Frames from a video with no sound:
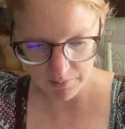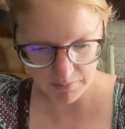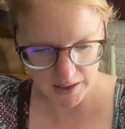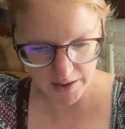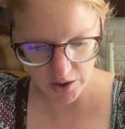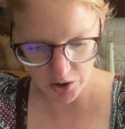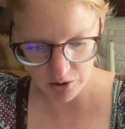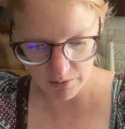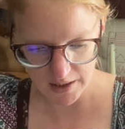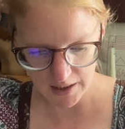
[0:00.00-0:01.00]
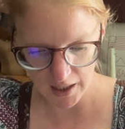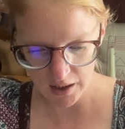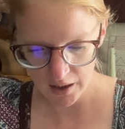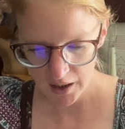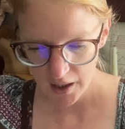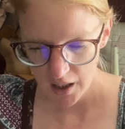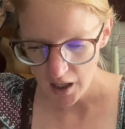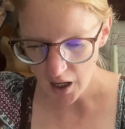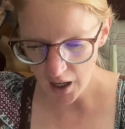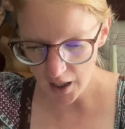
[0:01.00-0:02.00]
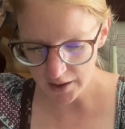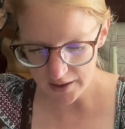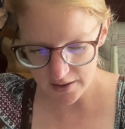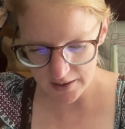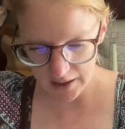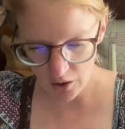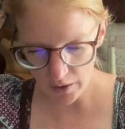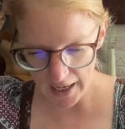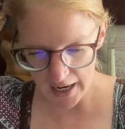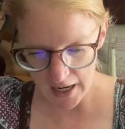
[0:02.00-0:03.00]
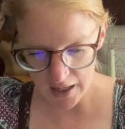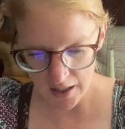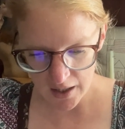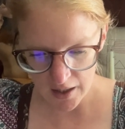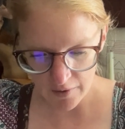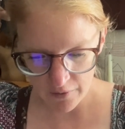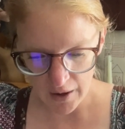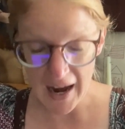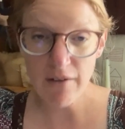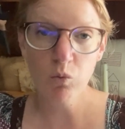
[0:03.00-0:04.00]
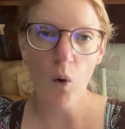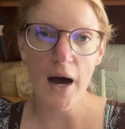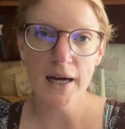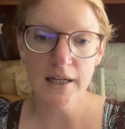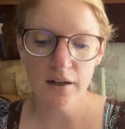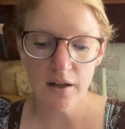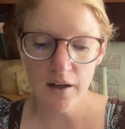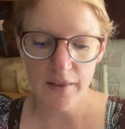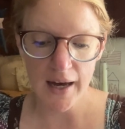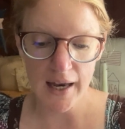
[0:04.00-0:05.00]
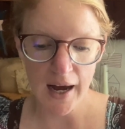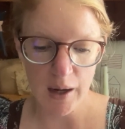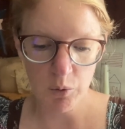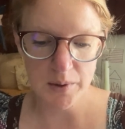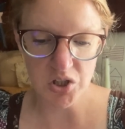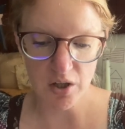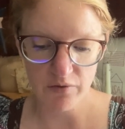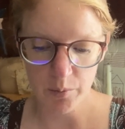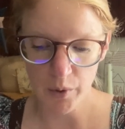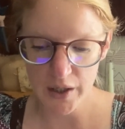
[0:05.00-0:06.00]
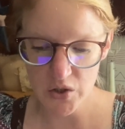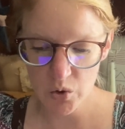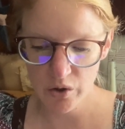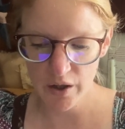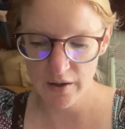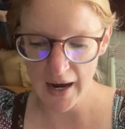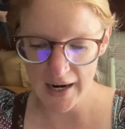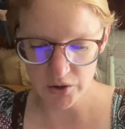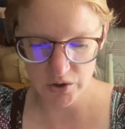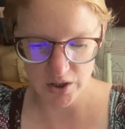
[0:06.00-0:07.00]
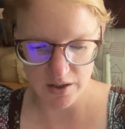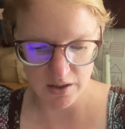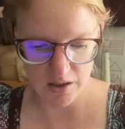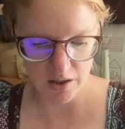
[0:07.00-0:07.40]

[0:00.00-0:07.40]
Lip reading: Miss Teresa. Let's see. Okay, I have one that I will be sharing from Preschooler, and I actually just stitched